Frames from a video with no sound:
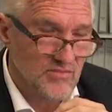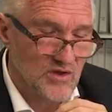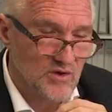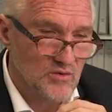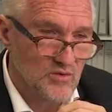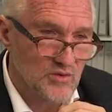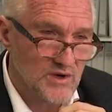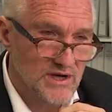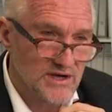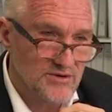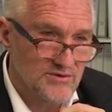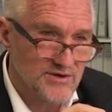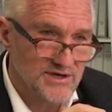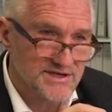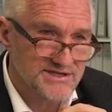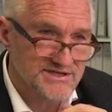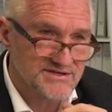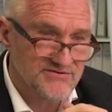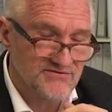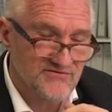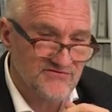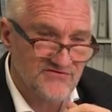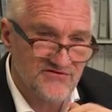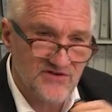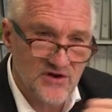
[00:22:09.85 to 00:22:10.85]
where
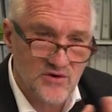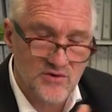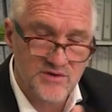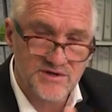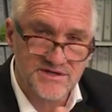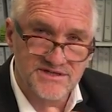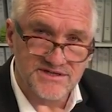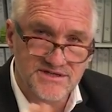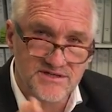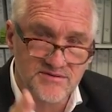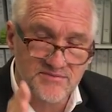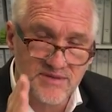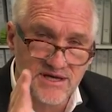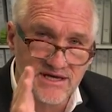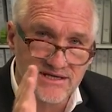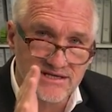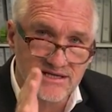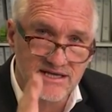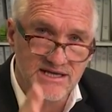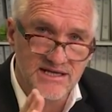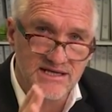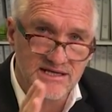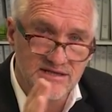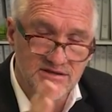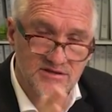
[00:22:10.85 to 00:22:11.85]
it's focused
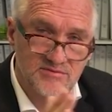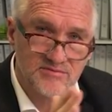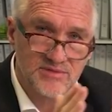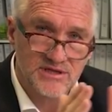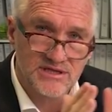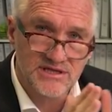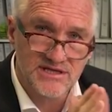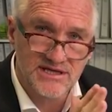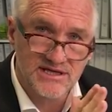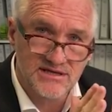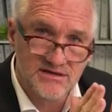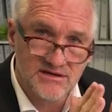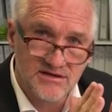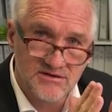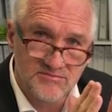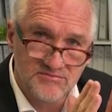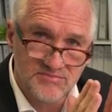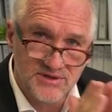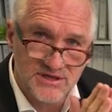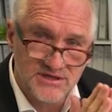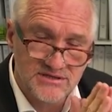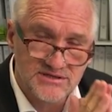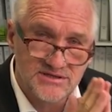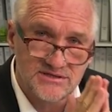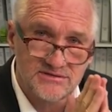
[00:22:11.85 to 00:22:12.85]
about getting the building
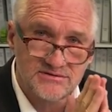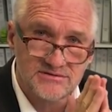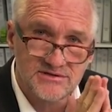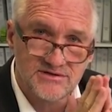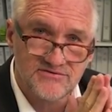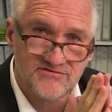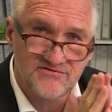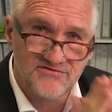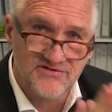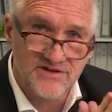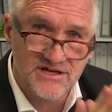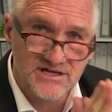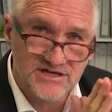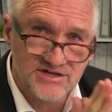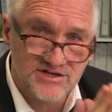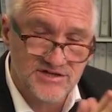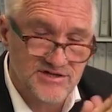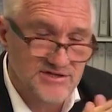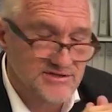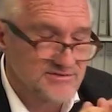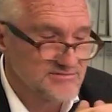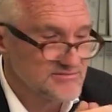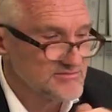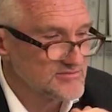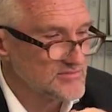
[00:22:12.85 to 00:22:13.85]
built and
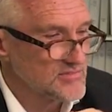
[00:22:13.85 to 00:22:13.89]
finished.